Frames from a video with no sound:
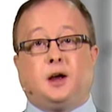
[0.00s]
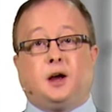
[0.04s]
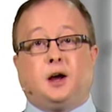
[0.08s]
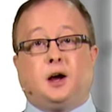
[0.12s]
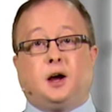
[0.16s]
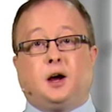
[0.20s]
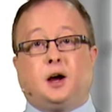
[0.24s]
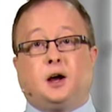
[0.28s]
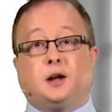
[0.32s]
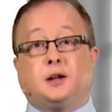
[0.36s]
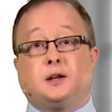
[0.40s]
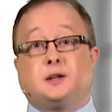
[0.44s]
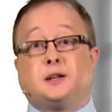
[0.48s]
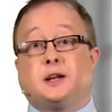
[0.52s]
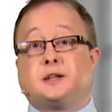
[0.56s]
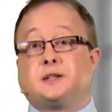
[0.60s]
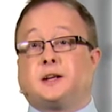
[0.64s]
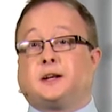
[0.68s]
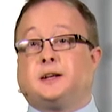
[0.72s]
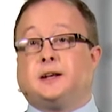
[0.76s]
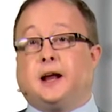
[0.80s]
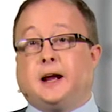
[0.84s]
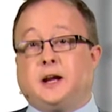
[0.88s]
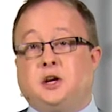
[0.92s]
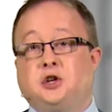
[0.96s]

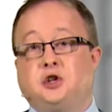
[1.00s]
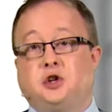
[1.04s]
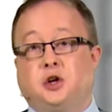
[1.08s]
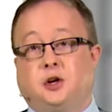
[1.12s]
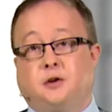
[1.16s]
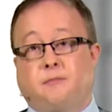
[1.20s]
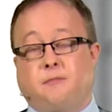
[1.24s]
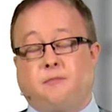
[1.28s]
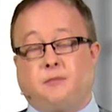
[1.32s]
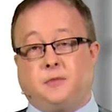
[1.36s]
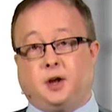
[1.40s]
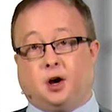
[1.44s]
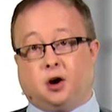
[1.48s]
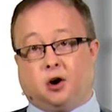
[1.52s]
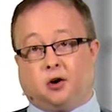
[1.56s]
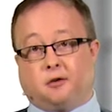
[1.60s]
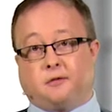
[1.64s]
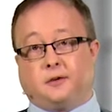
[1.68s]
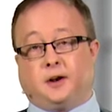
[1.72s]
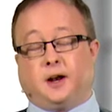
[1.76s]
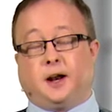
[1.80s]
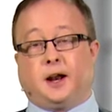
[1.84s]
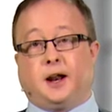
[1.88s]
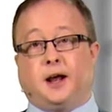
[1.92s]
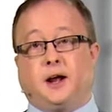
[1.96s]
designation of
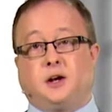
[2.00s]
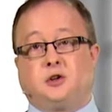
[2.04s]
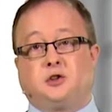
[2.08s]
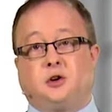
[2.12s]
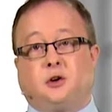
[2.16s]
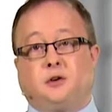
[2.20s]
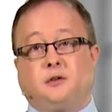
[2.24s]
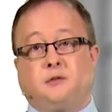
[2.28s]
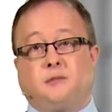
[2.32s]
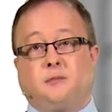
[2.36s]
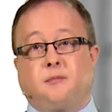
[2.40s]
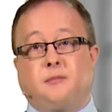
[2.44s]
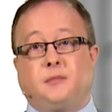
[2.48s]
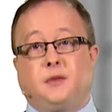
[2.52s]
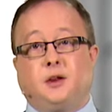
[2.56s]
an electron